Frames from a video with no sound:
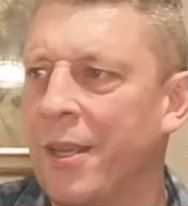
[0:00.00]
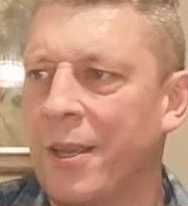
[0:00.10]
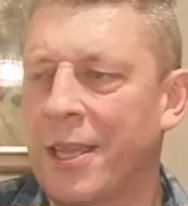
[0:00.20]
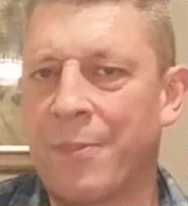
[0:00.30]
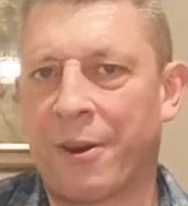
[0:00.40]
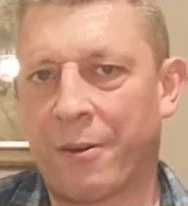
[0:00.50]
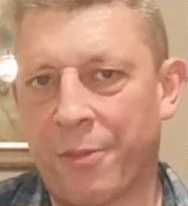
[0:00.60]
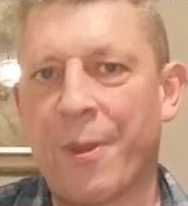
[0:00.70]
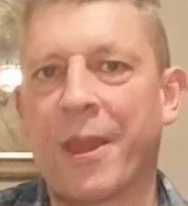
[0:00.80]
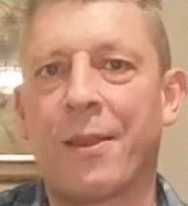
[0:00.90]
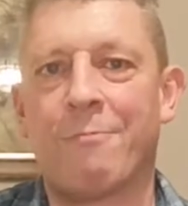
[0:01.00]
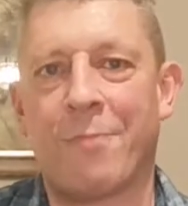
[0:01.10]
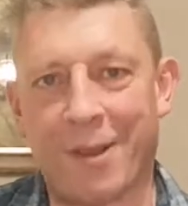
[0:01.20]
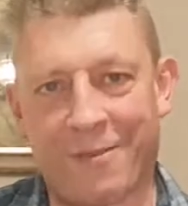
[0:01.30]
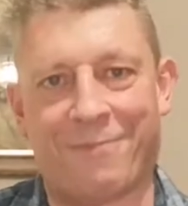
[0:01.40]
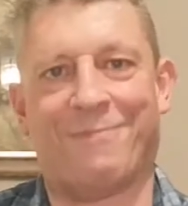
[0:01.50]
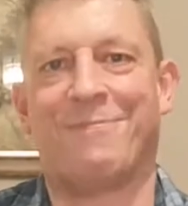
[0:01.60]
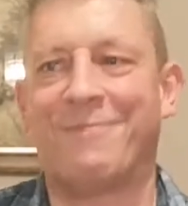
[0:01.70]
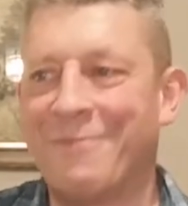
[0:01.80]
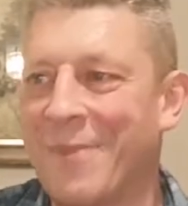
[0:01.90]
Keep it rhythmic and
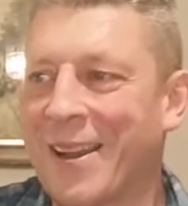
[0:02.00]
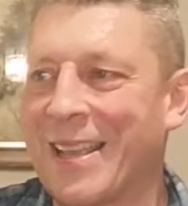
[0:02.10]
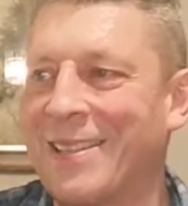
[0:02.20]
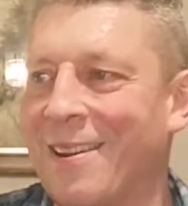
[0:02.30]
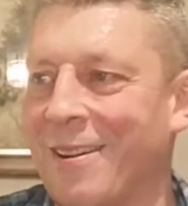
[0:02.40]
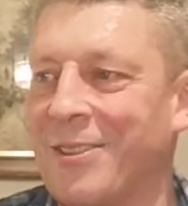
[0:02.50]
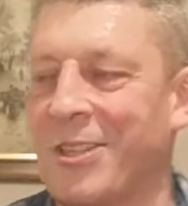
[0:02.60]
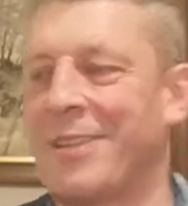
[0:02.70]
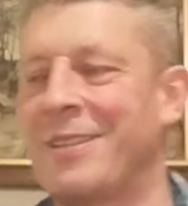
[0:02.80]
mark it dance.